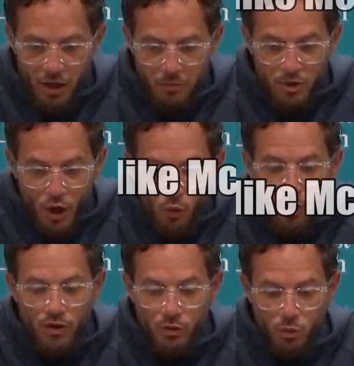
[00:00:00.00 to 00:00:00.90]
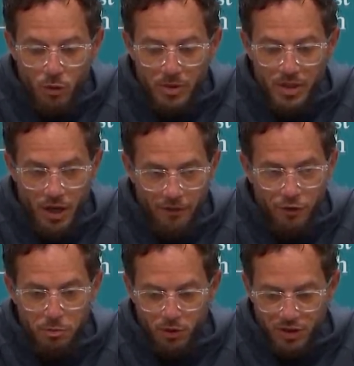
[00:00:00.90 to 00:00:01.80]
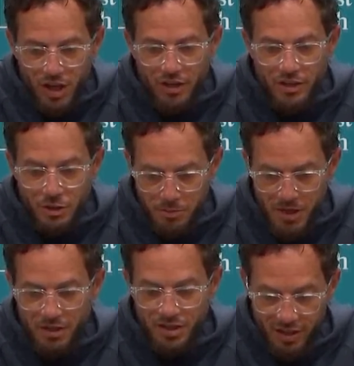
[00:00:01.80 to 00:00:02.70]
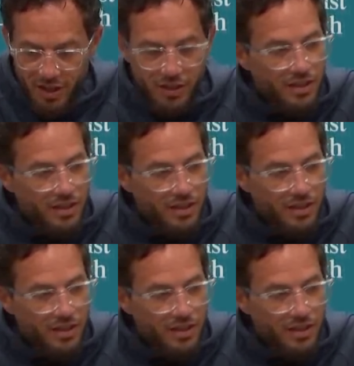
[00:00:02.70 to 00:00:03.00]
Um, no one will be comfortable talking to me today.